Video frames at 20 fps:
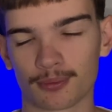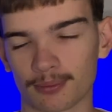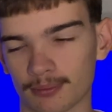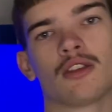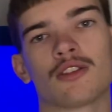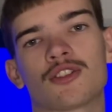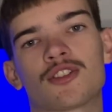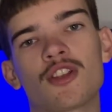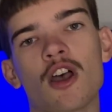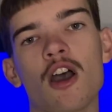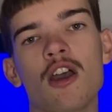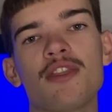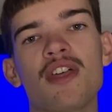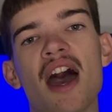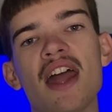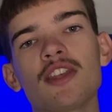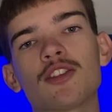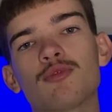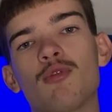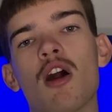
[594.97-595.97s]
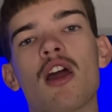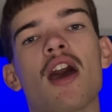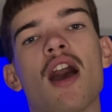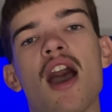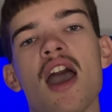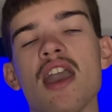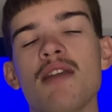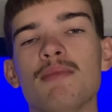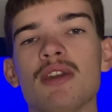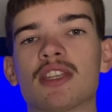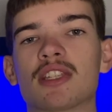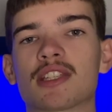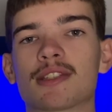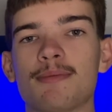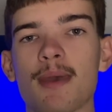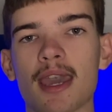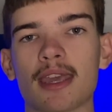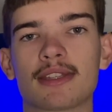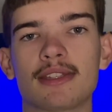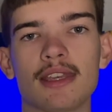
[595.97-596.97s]
So that is what I am
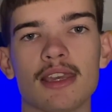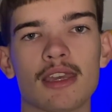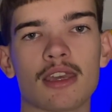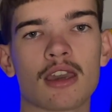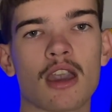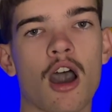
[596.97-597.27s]
expecting